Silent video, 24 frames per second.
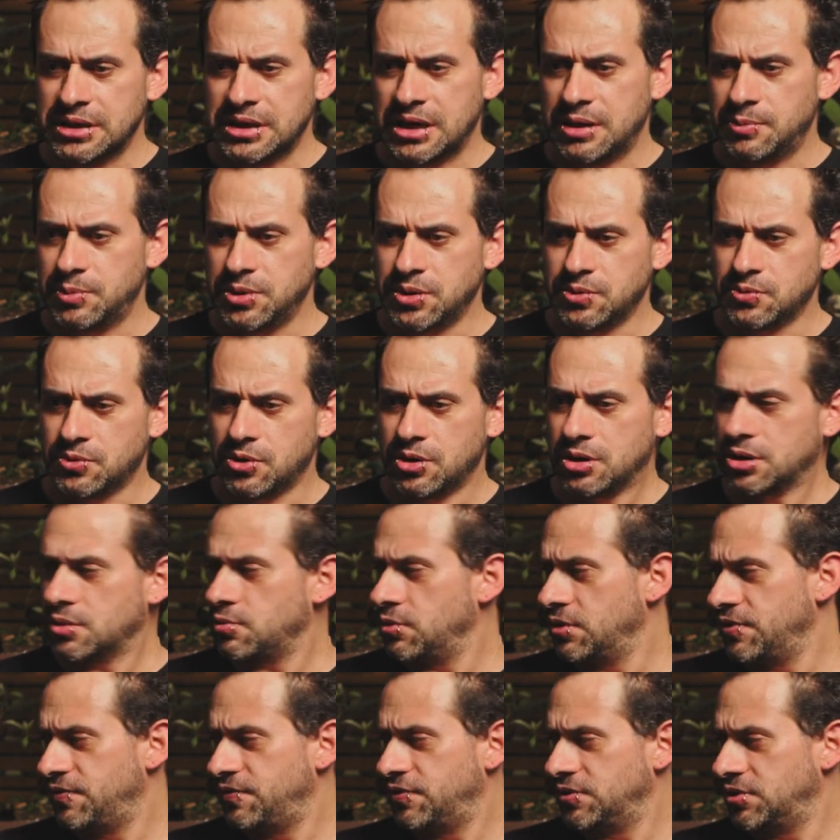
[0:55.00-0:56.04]
I've been
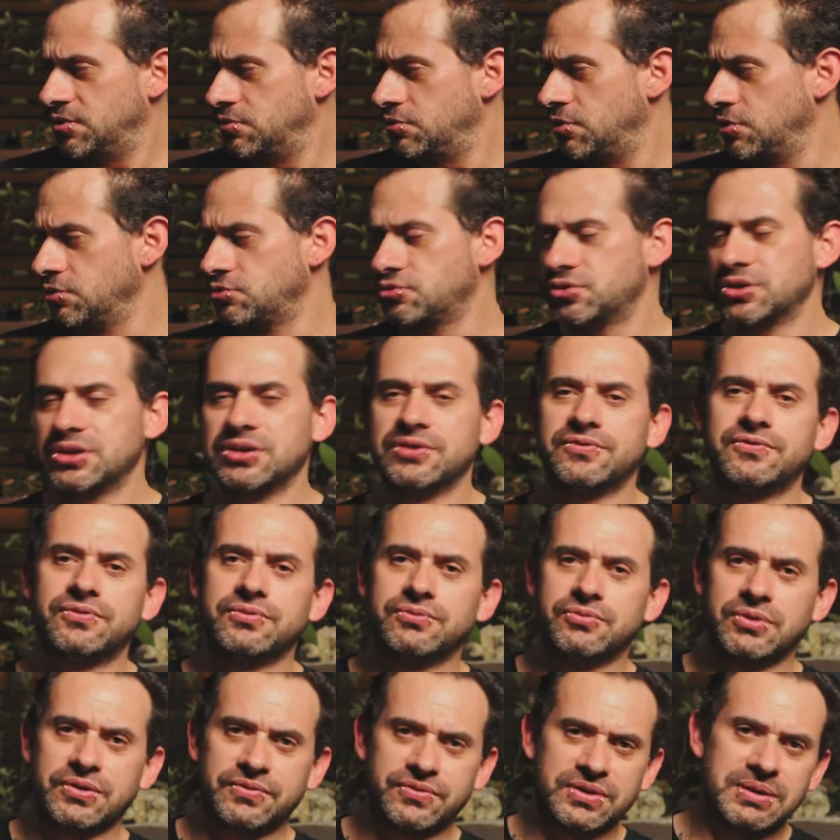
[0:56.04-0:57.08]
working for the rotary
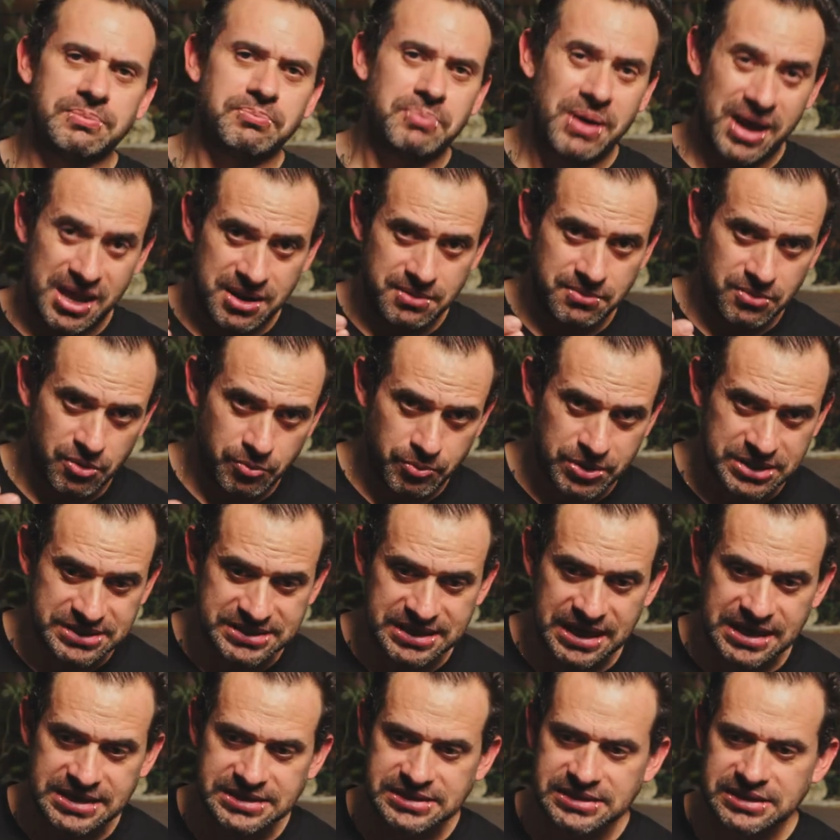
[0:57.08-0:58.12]
with the pen more
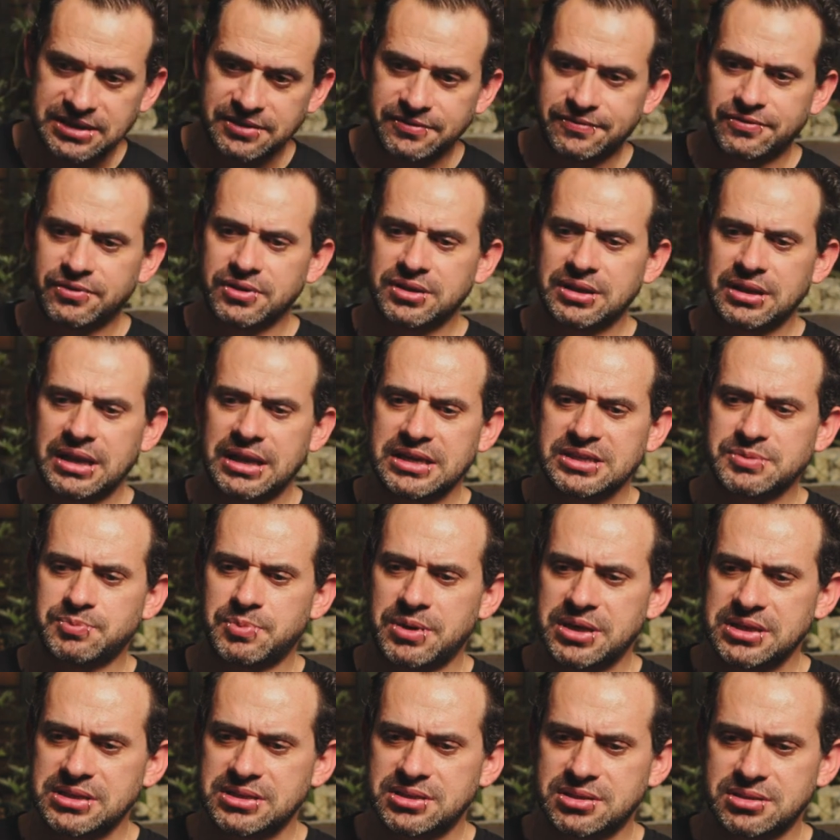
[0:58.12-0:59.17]
precisely for the
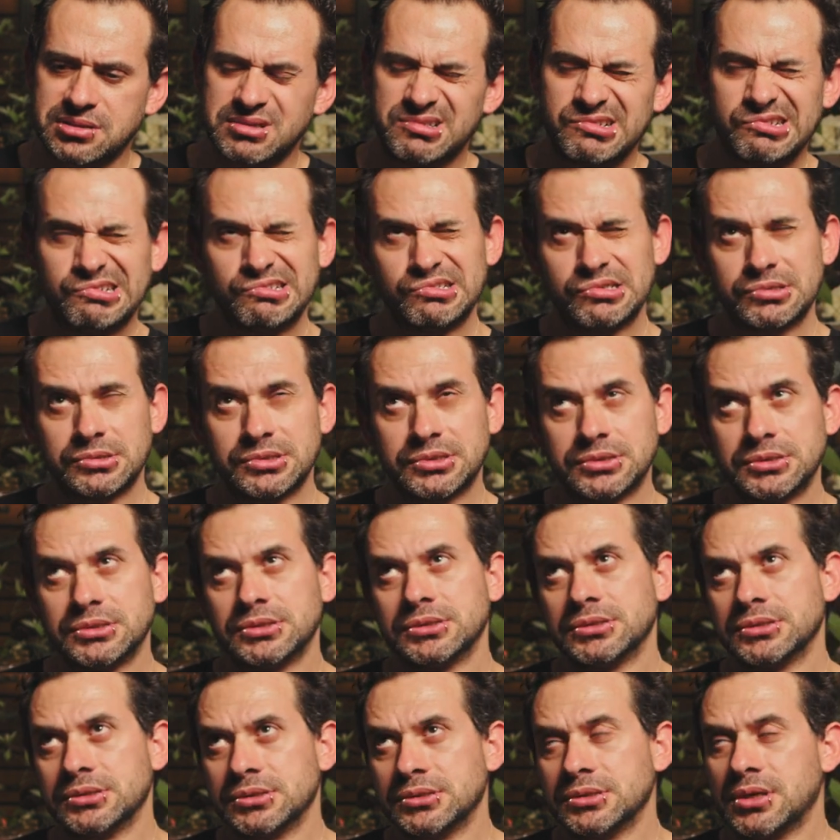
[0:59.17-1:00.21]
past,
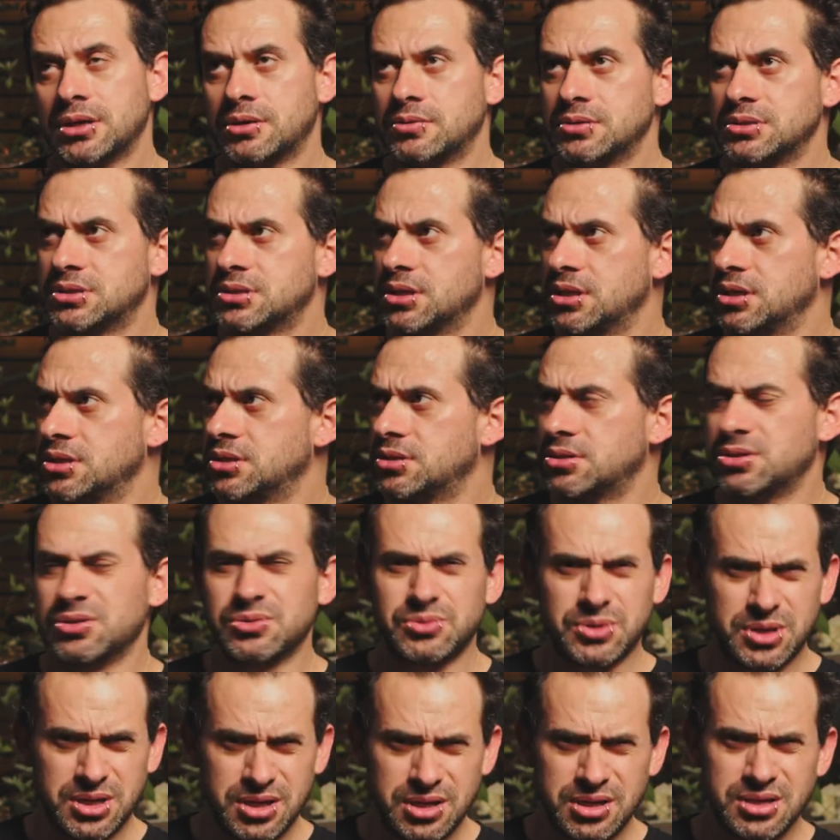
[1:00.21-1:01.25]
say,
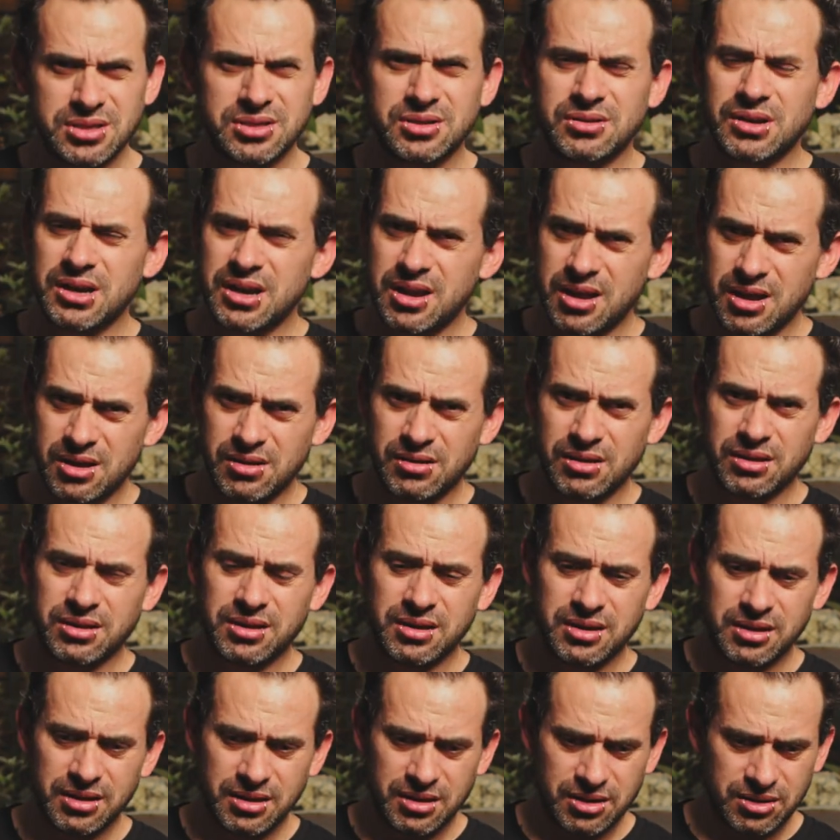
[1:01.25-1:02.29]
2 years right now. I
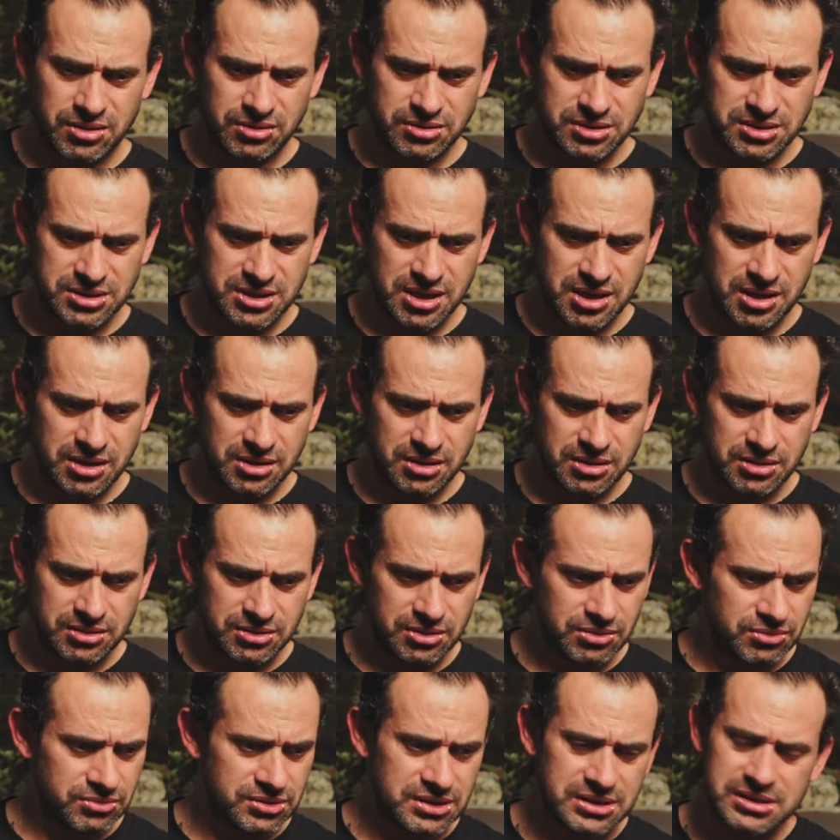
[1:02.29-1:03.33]
think I could say. I
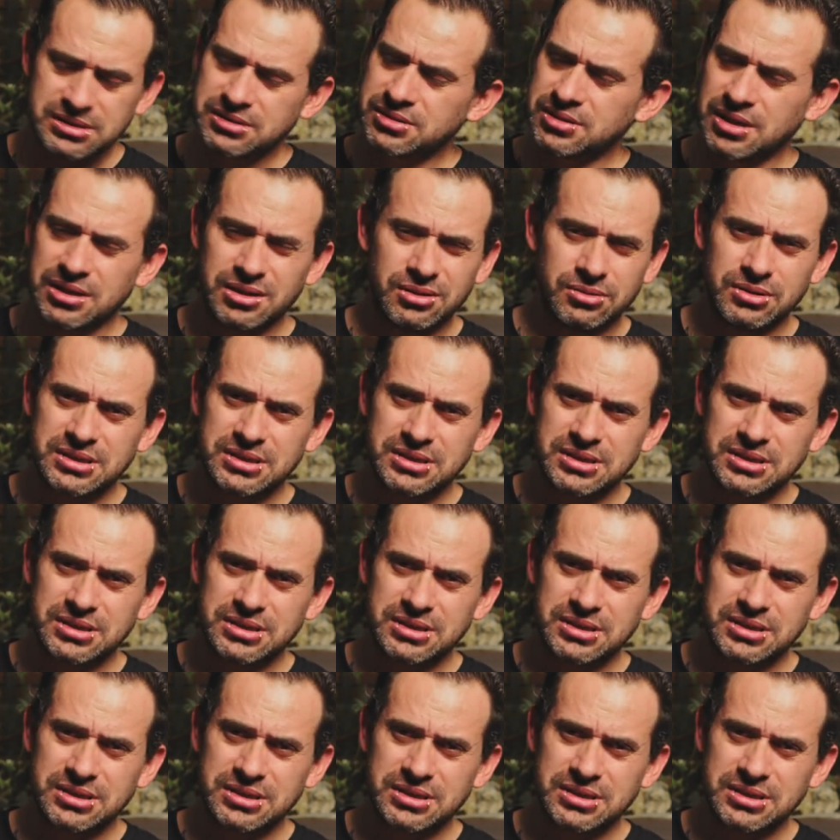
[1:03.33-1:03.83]
don't know